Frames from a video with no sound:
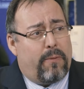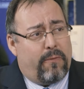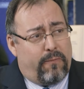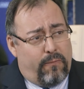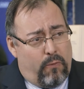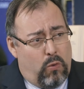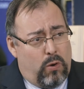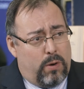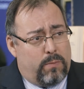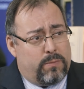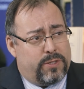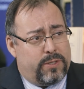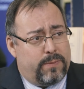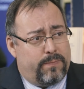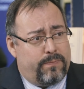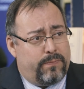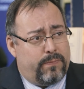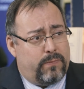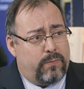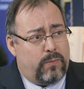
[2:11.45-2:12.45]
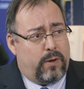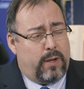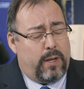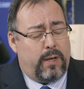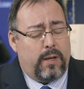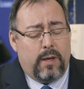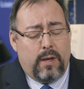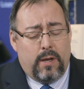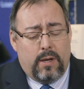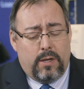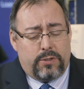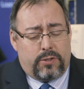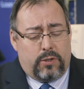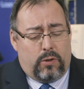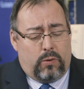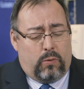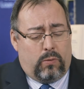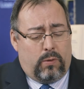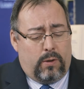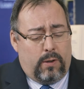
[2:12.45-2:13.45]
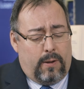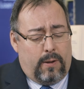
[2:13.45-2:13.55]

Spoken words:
performs, right? So